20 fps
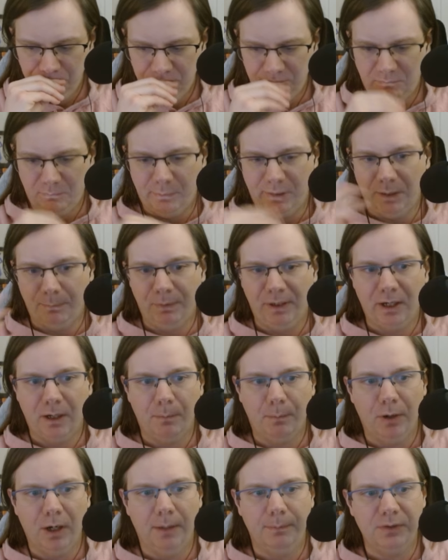But a player
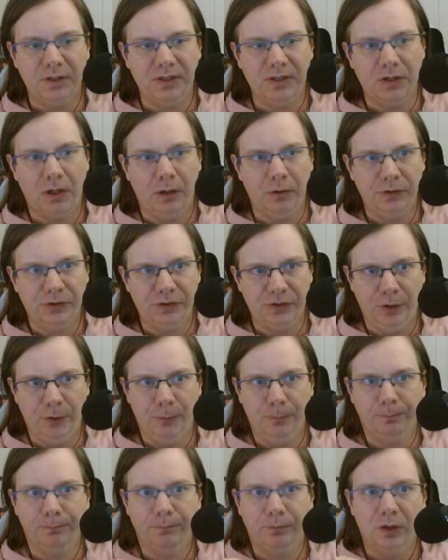prompt is
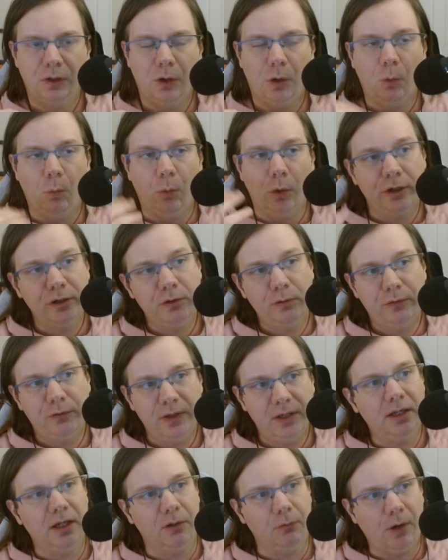also, what are you
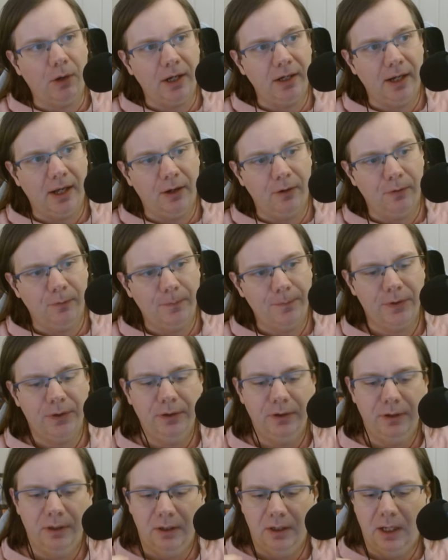thinking right now?
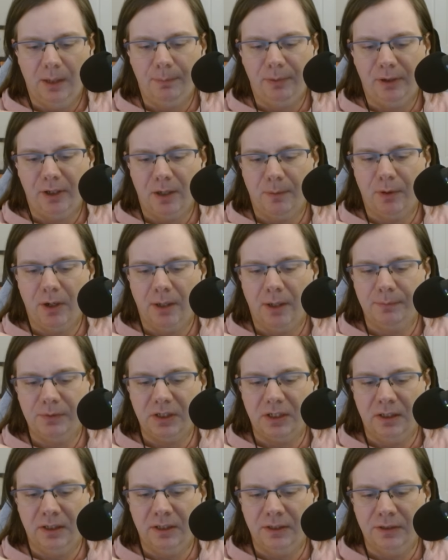A player prompt
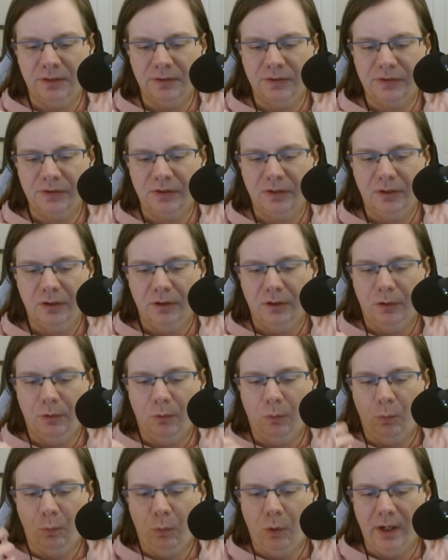is,
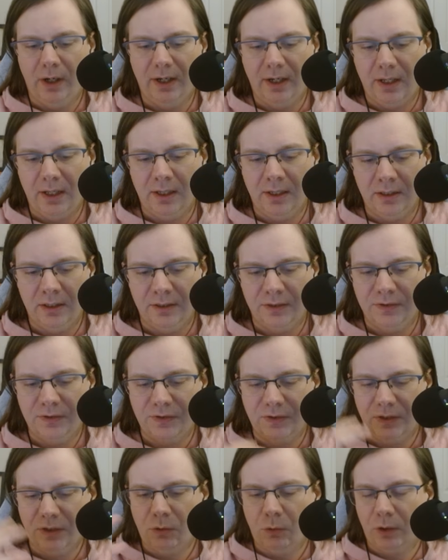what is
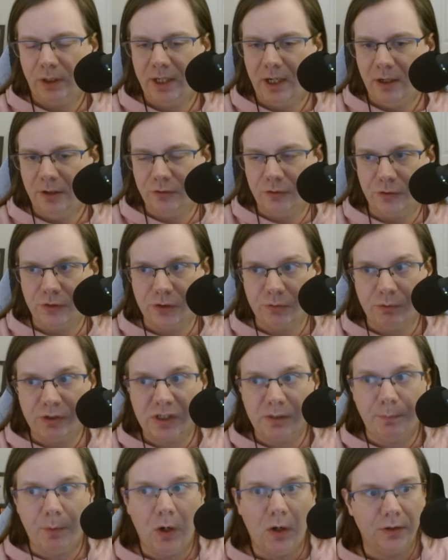your character's
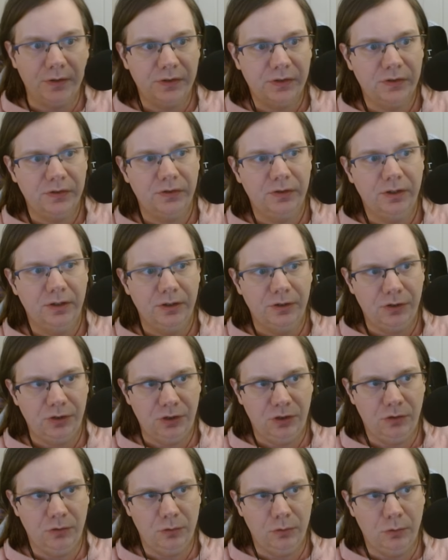response
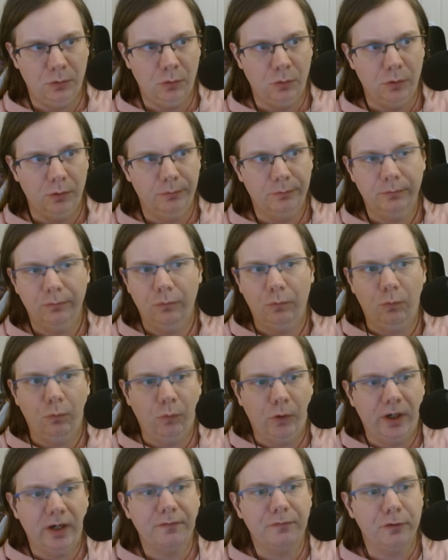to
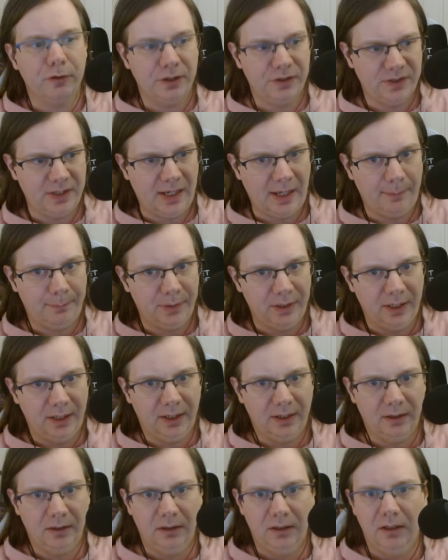whatever is
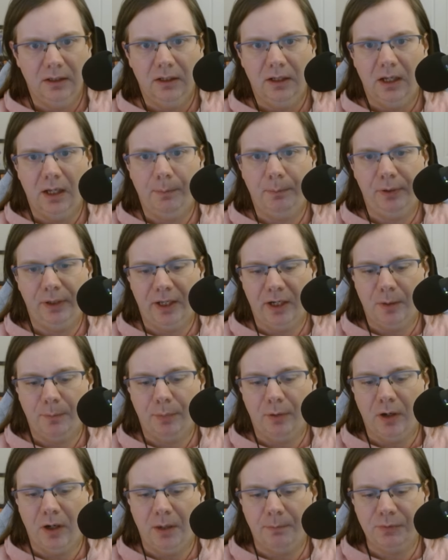happening? A player
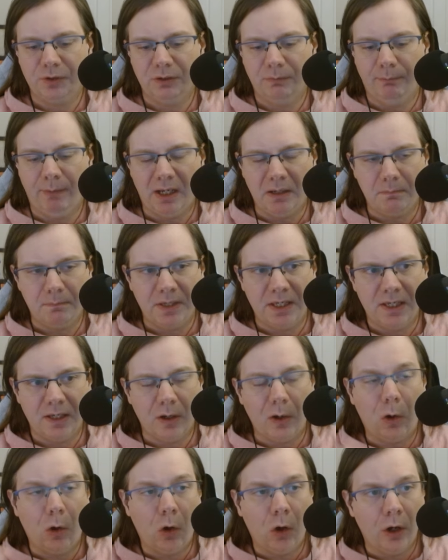prompt might be
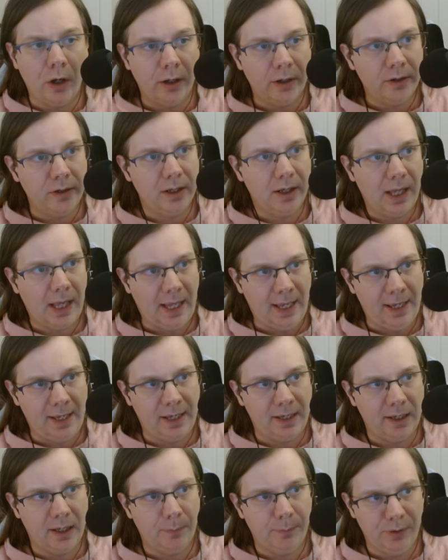on
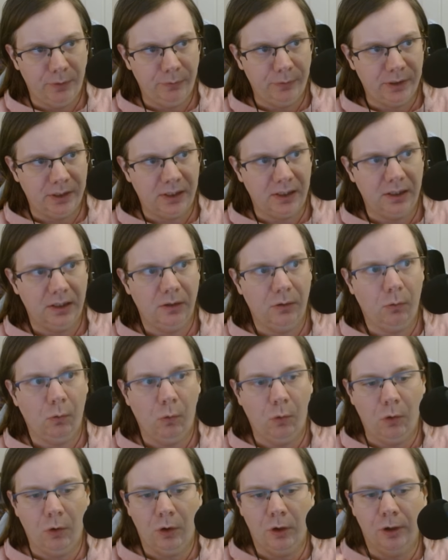a ability
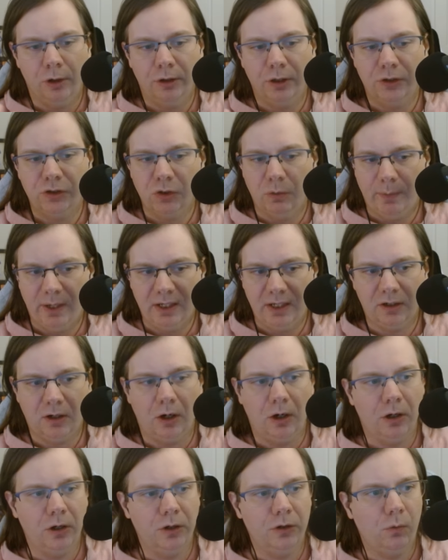or a domain
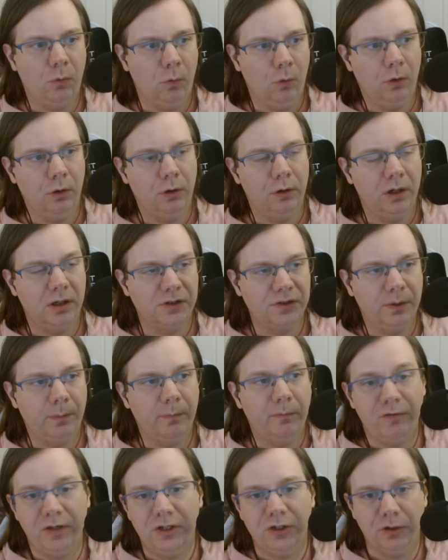card or some
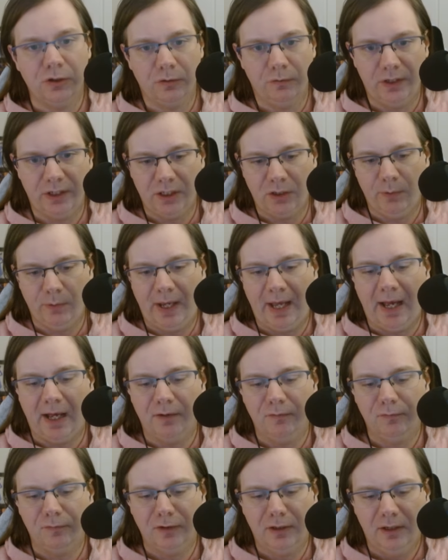feature that you
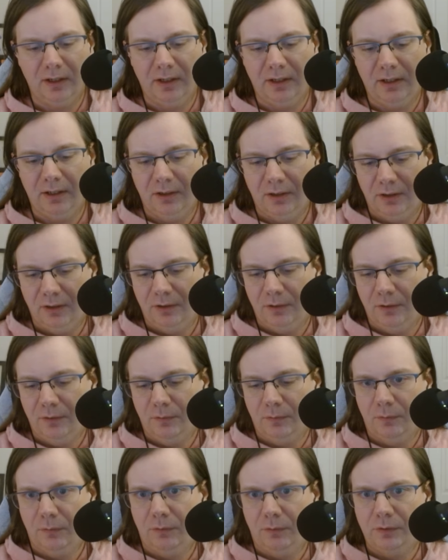have.
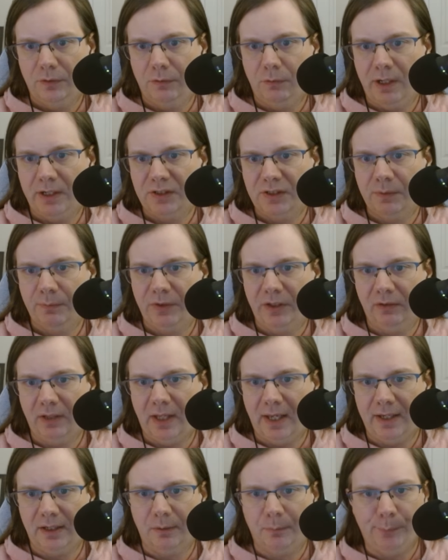All right, something
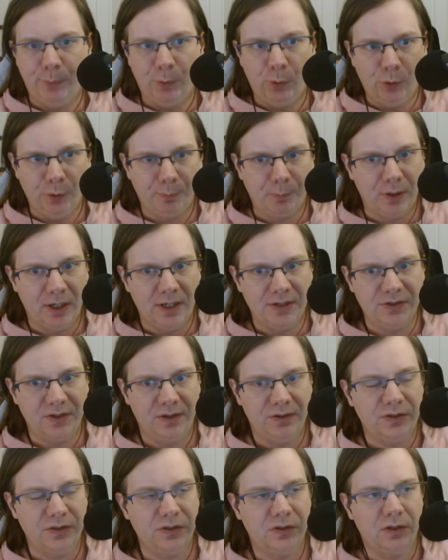like Bold
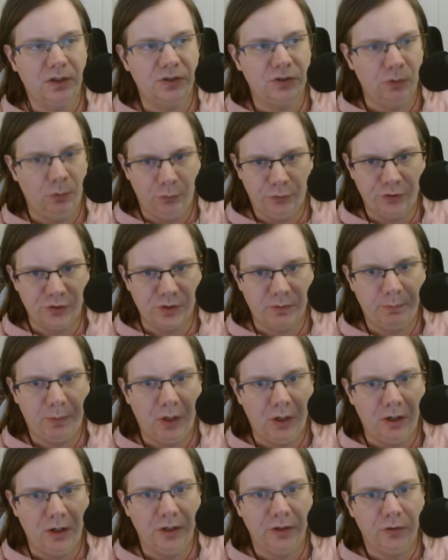Presence, Soldier's
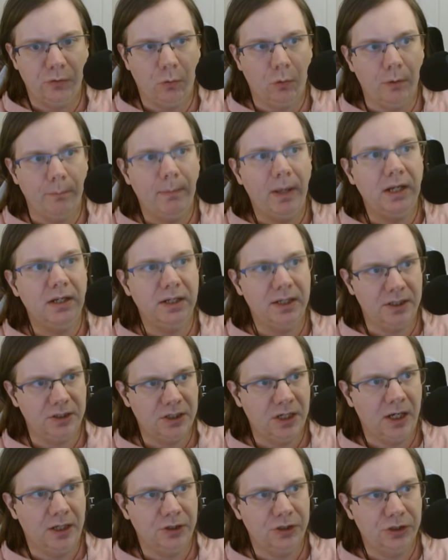Bond, or Mending
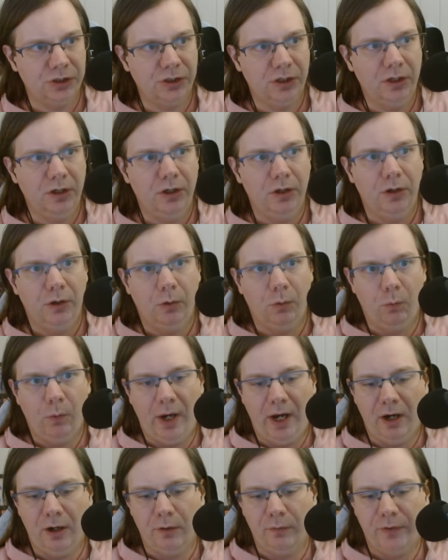Touch,
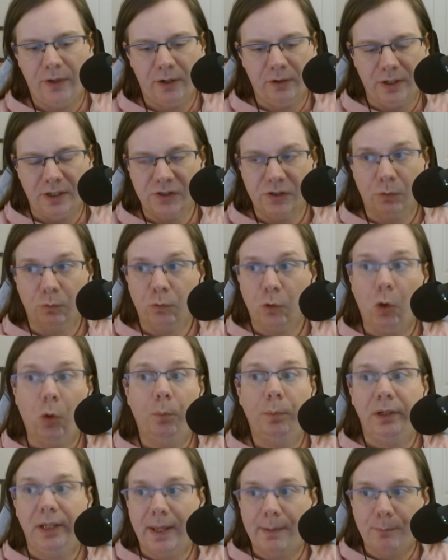where there is a
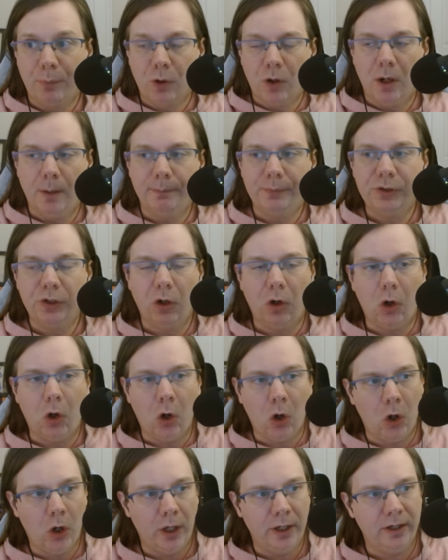roleplay prompt
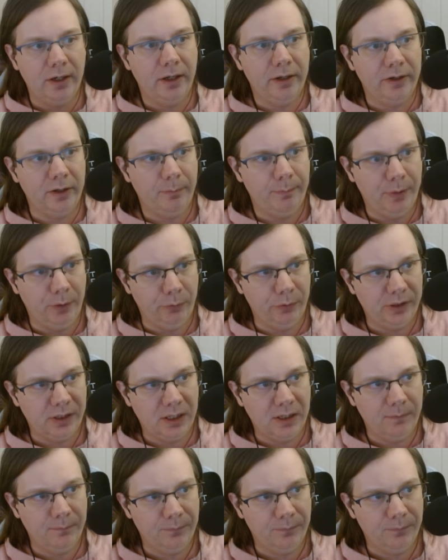on an ability,